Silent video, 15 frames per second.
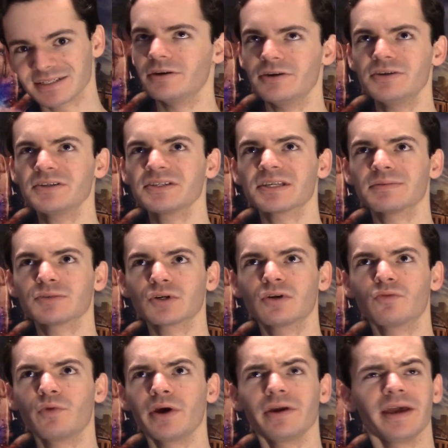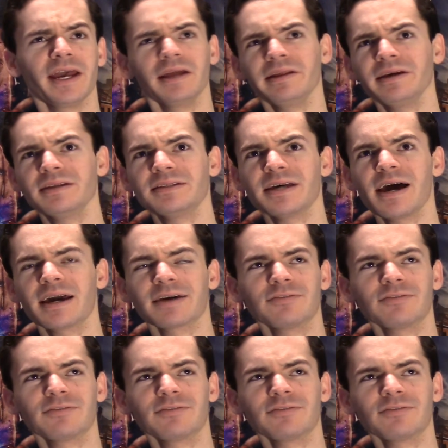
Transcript: They're using some sort of weird alien tech.